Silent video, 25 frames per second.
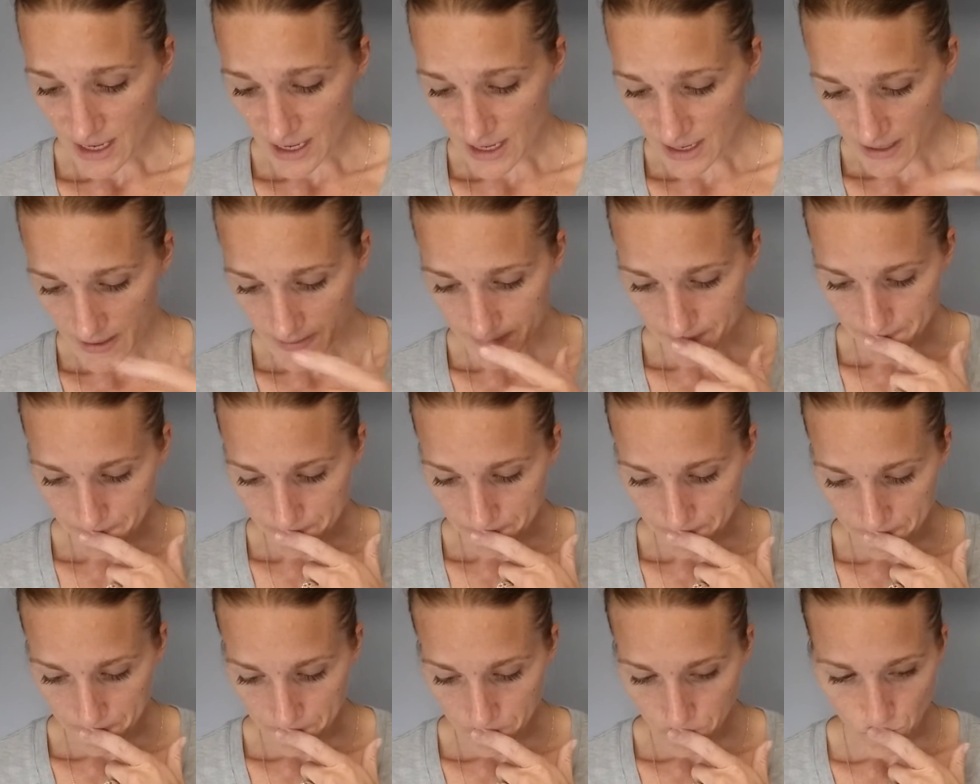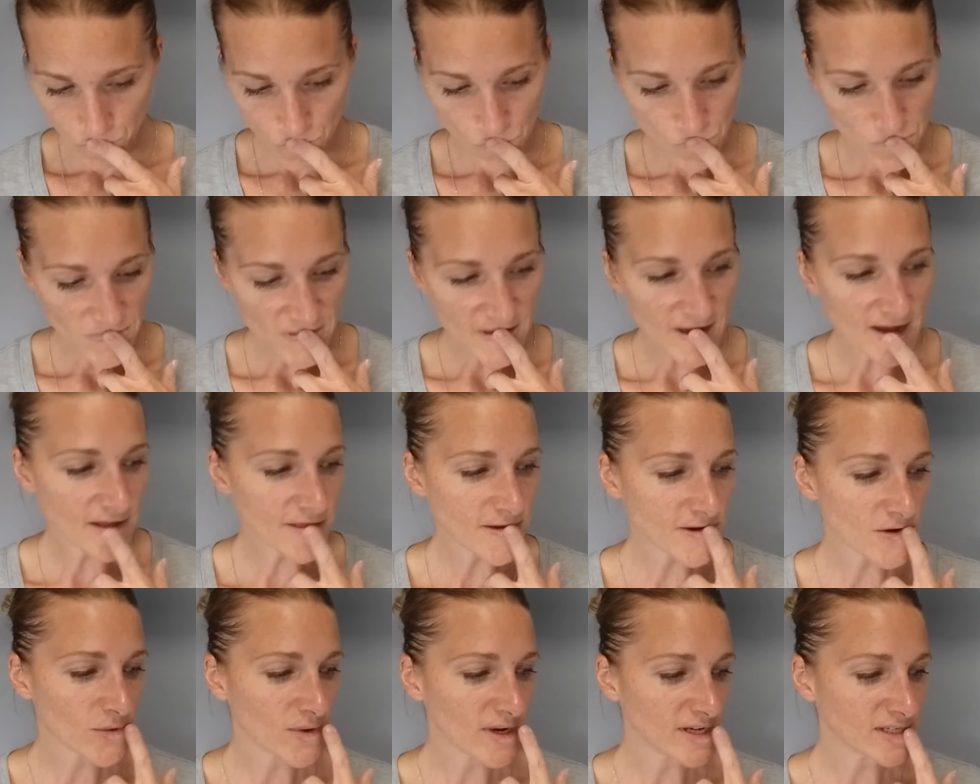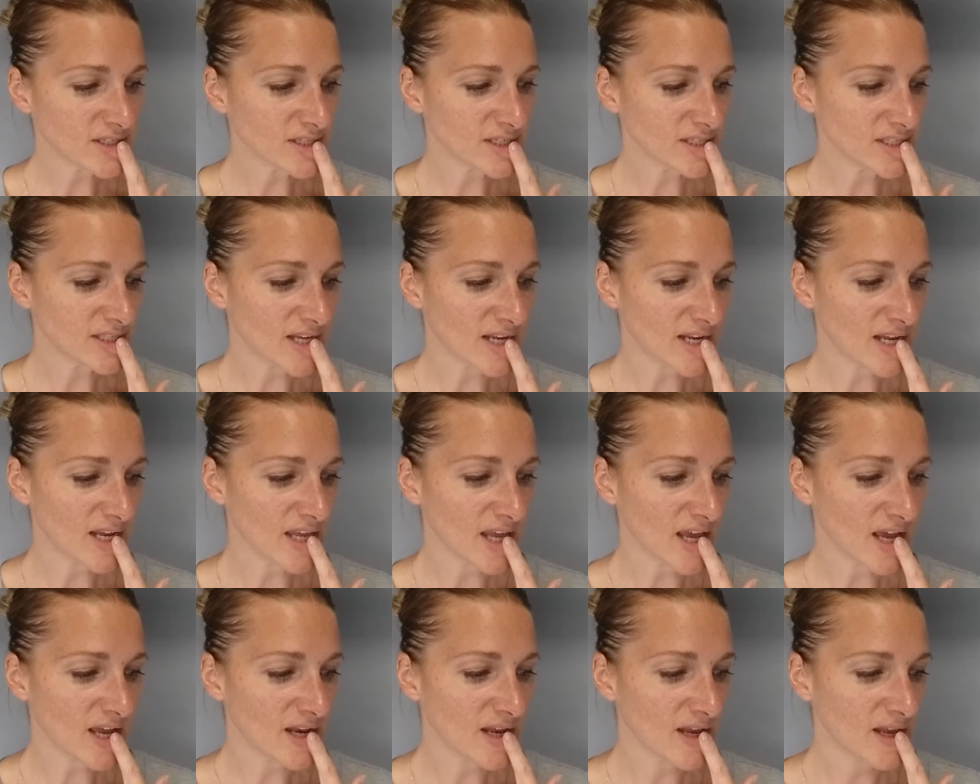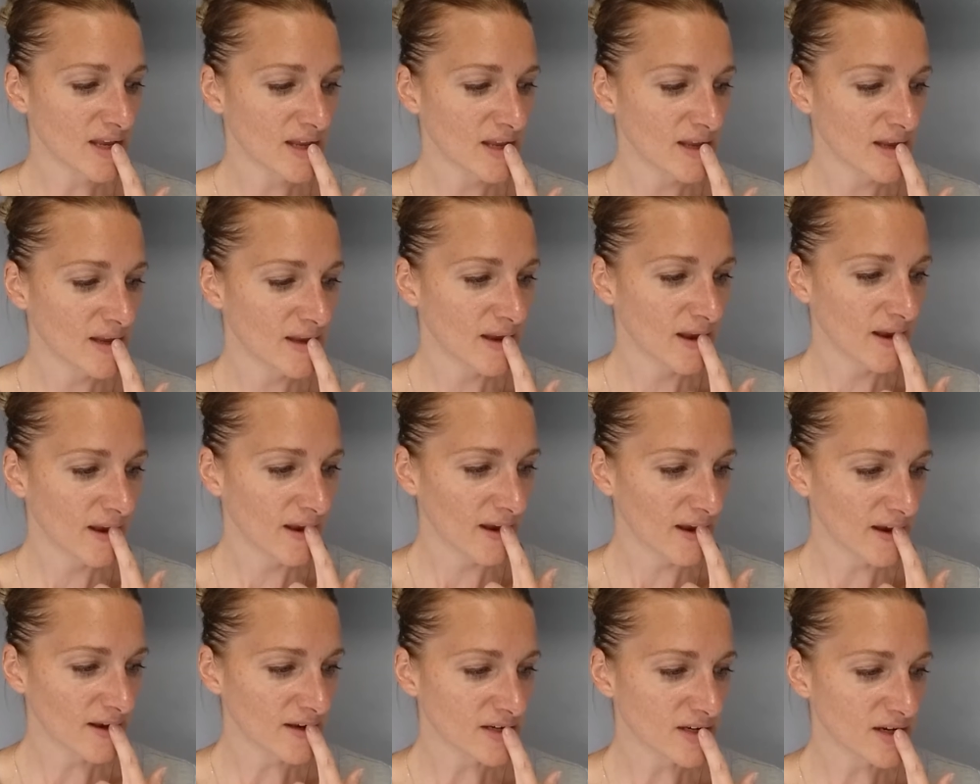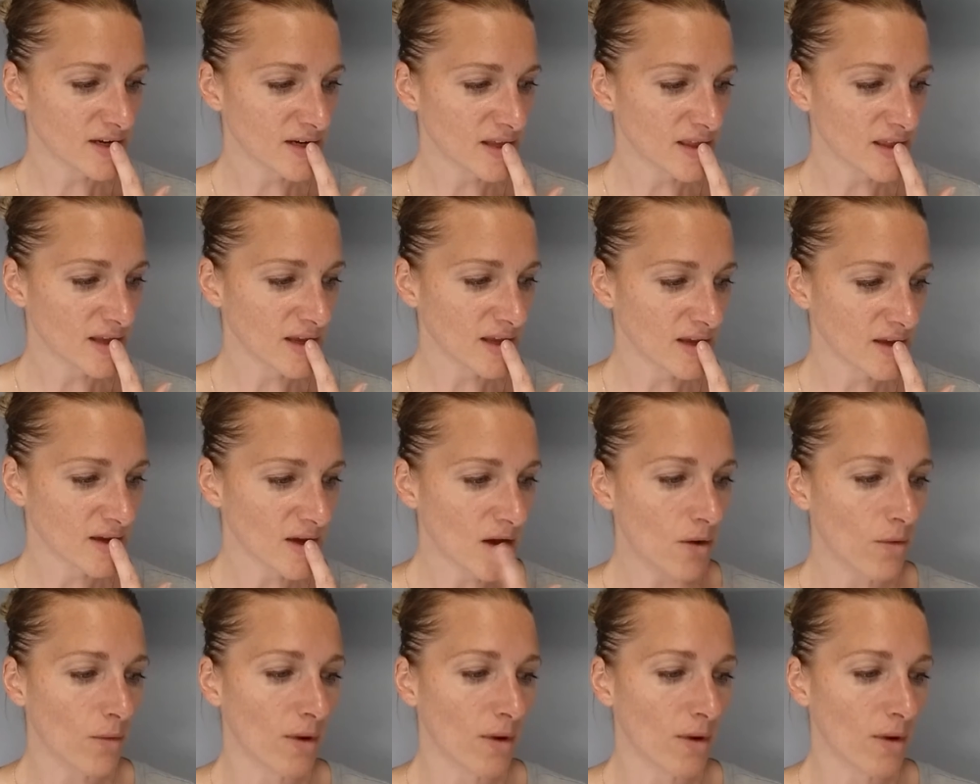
Other questions that I get. I'm trying to think.